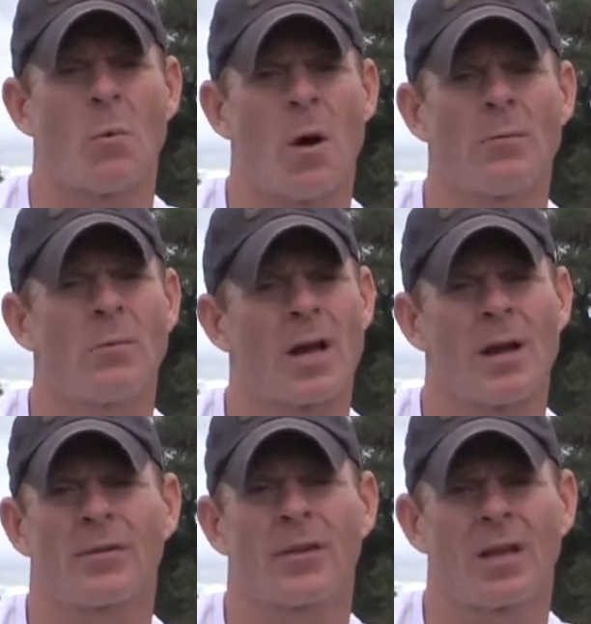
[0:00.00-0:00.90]
One, when
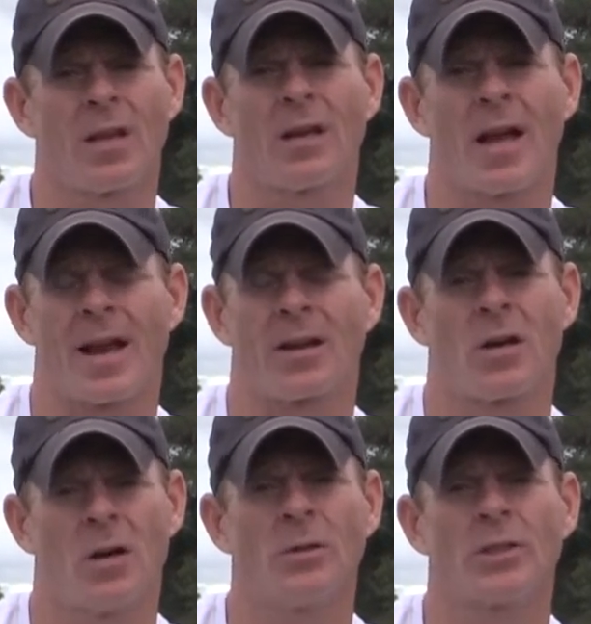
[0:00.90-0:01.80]
I was a kid, I had a
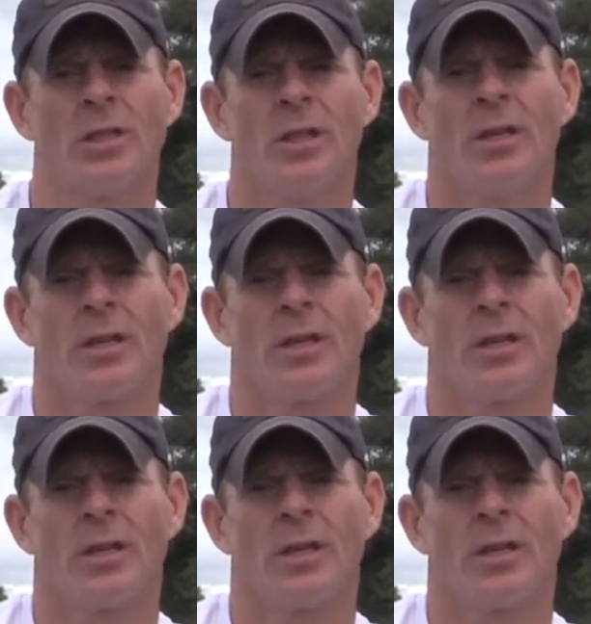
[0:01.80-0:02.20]
coach.